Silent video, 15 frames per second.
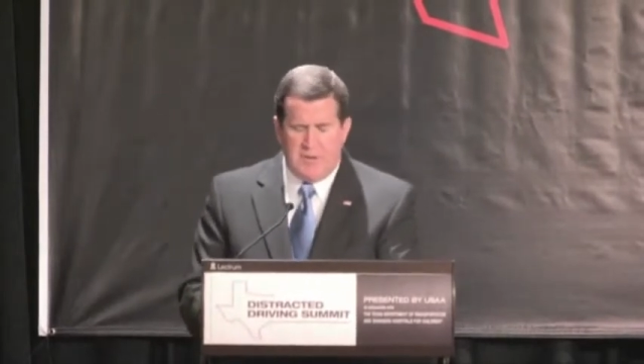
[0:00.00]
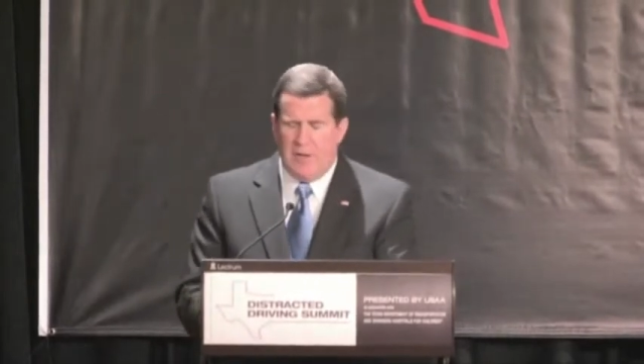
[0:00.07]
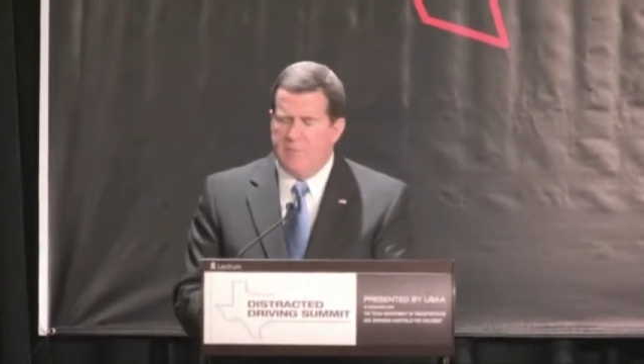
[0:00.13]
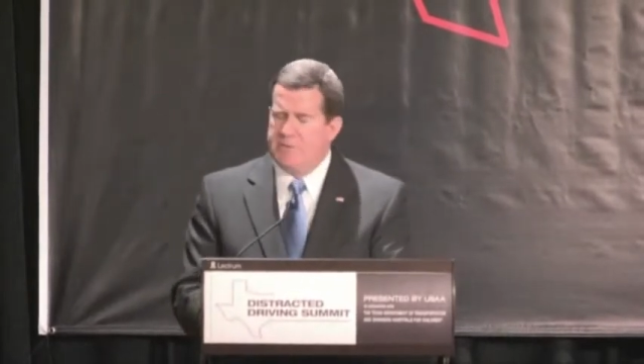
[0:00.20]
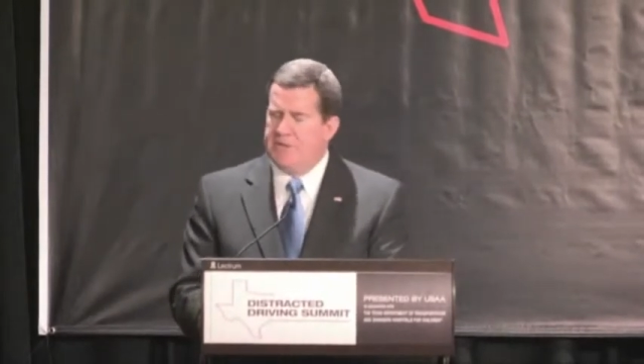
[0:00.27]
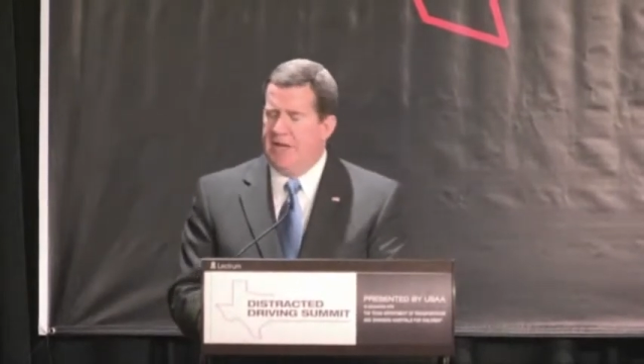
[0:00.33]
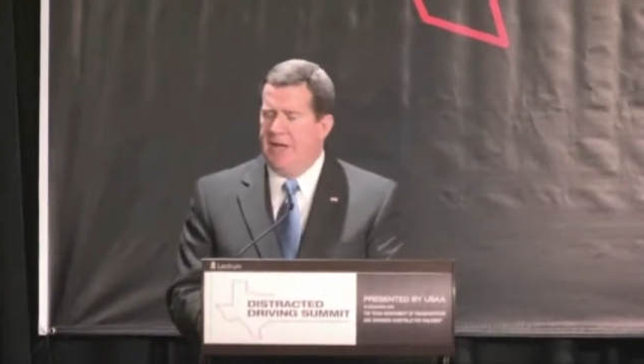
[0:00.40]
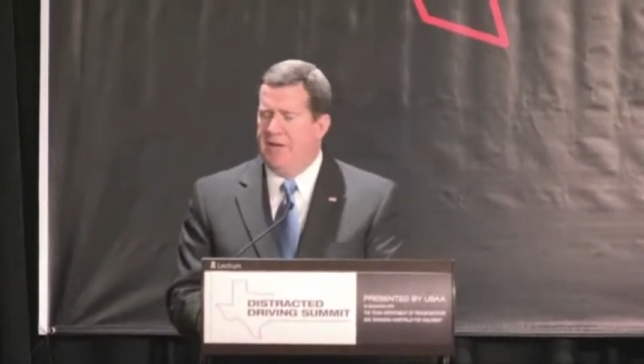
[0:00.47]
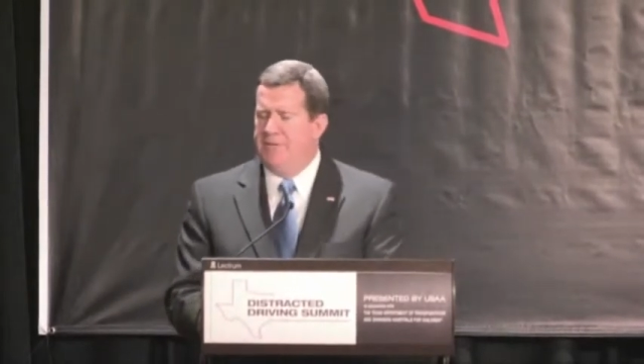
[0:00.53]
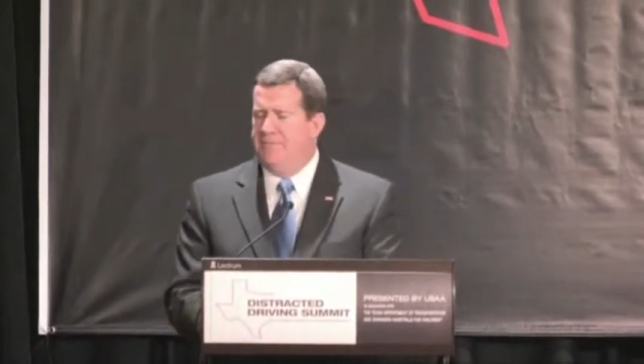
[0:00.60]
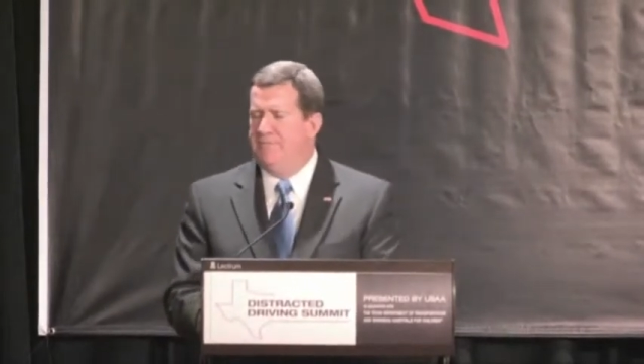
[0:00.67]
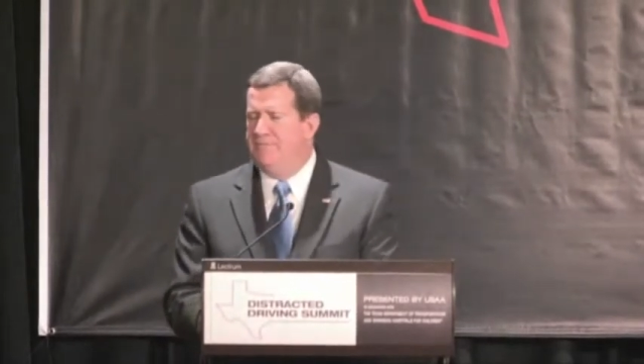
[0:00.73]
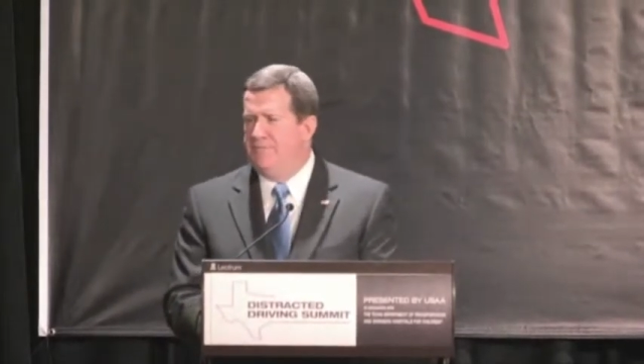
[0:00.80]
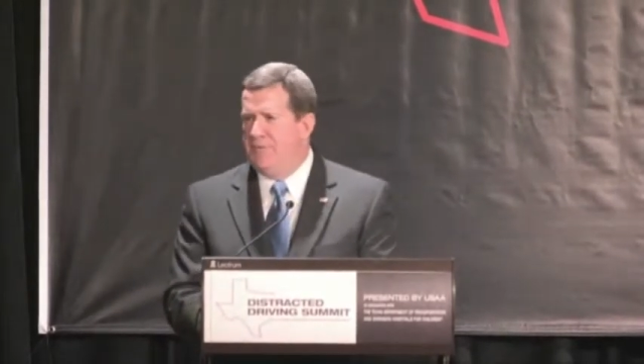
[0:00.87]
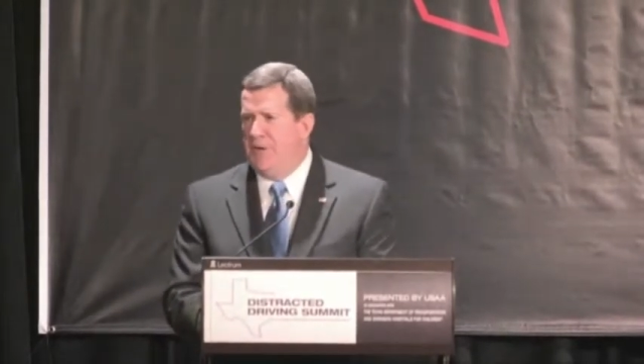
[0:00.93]
Cub Scout,
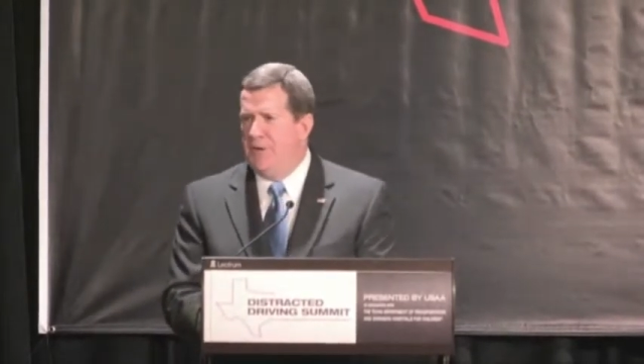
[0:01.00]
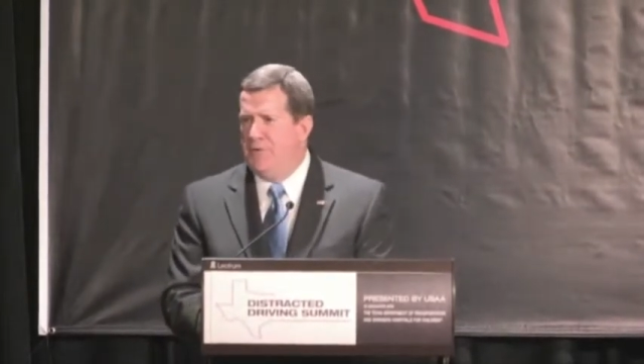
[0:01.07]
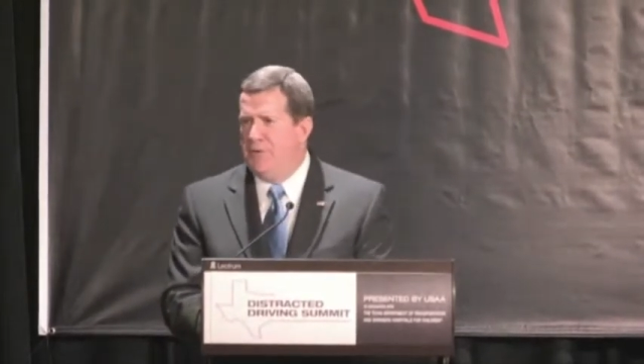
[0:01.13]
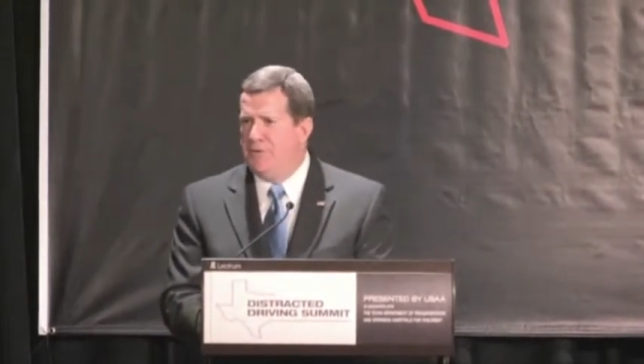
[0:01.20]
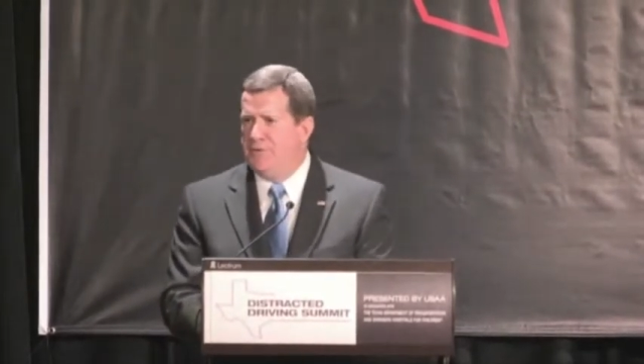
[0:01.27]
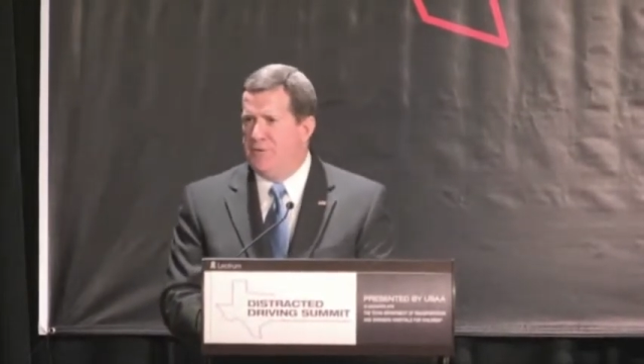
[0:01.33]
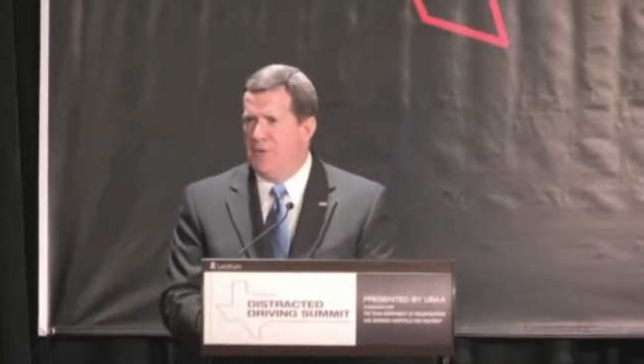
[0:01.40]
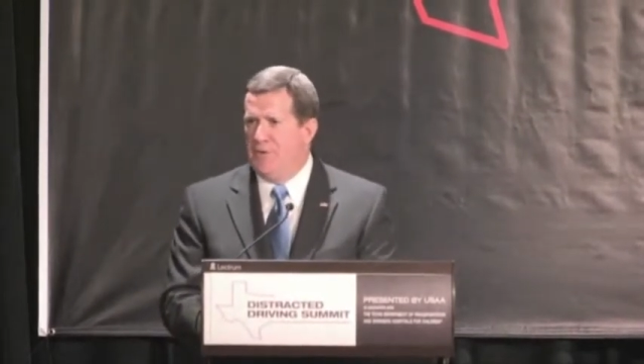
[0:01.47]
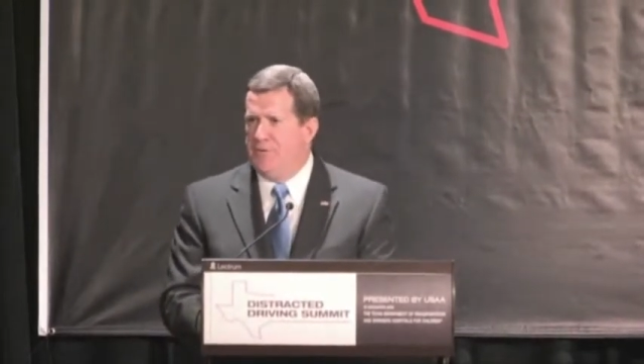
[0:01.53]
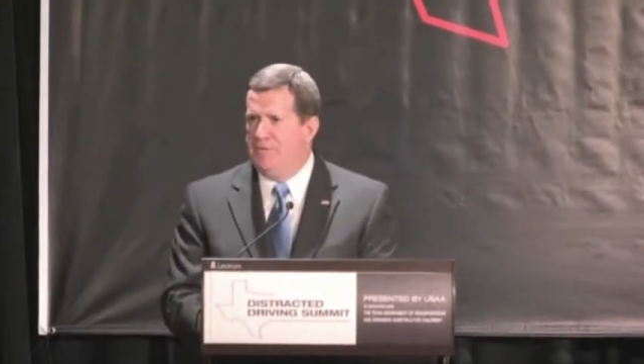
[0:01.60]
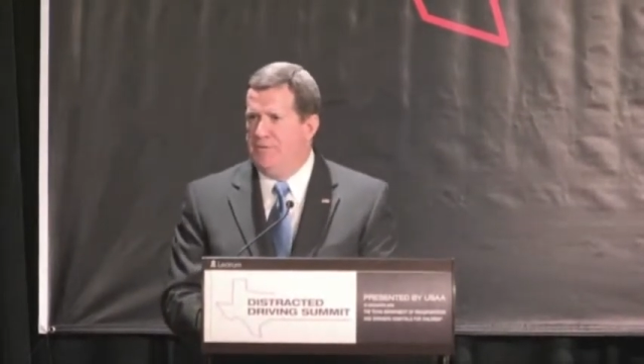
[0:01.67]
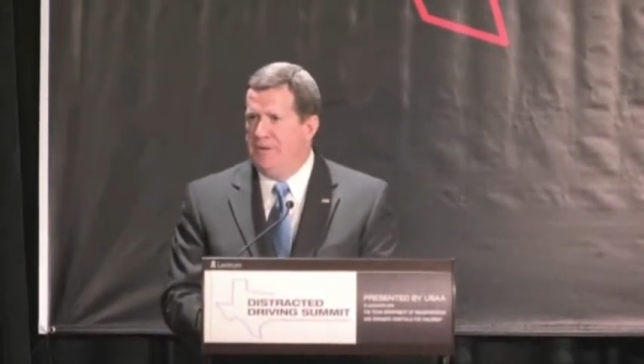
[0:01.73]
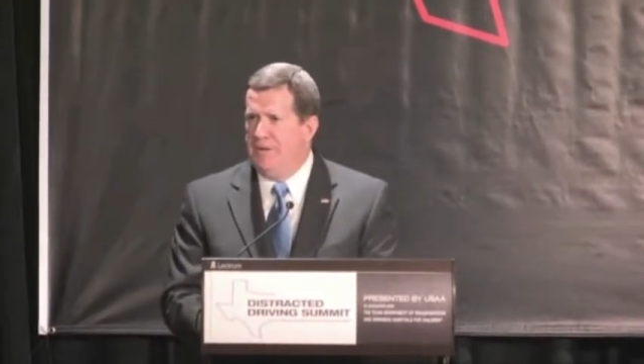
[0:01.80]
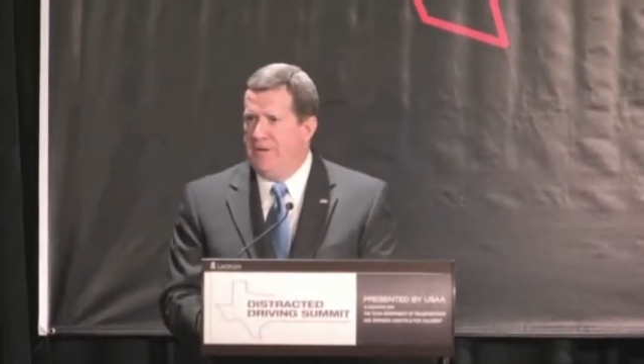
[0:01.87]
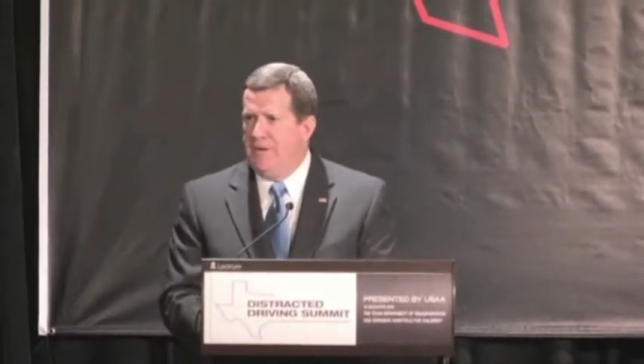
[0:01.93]
10 years old,